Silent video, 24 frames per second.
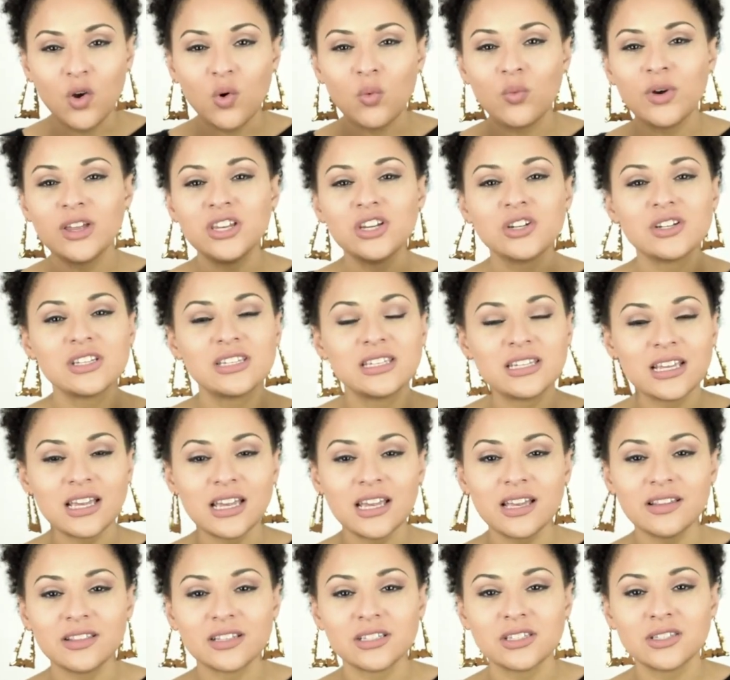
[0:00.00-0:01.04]
when you're
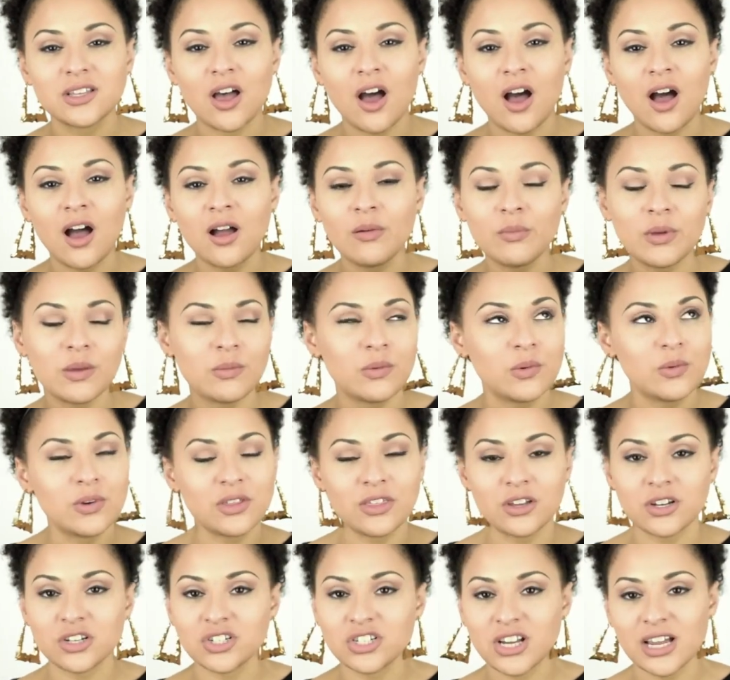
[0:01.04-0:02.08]
singing the song, maybe
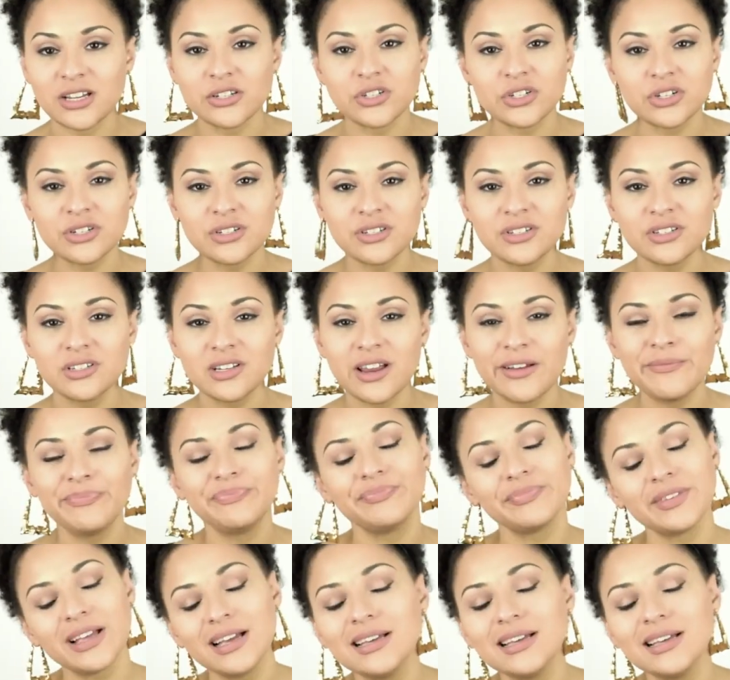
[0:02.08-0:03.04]
with your gestures and stuff,